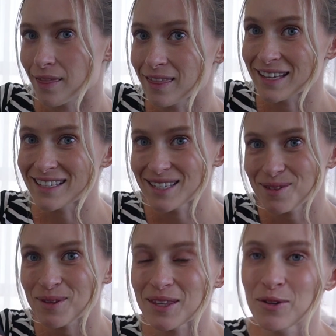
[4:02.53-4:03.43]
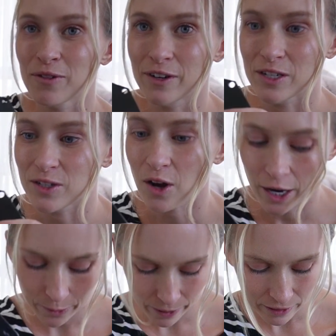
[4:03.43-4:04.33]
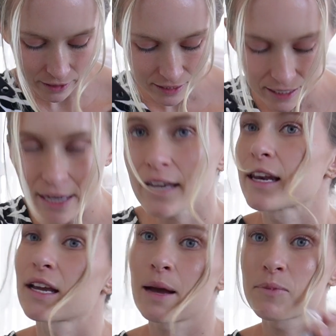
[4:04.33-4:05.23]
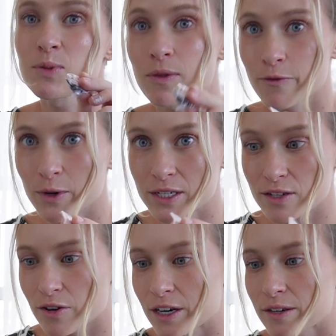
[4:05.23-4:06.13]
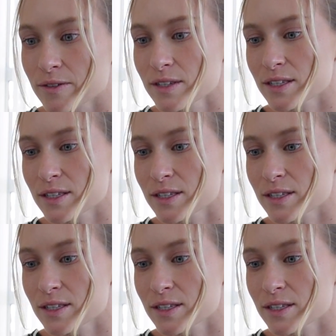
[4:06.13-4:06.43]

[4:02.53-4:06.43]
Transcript: This is what the universal hardware looks like, and it comes with 4 screws.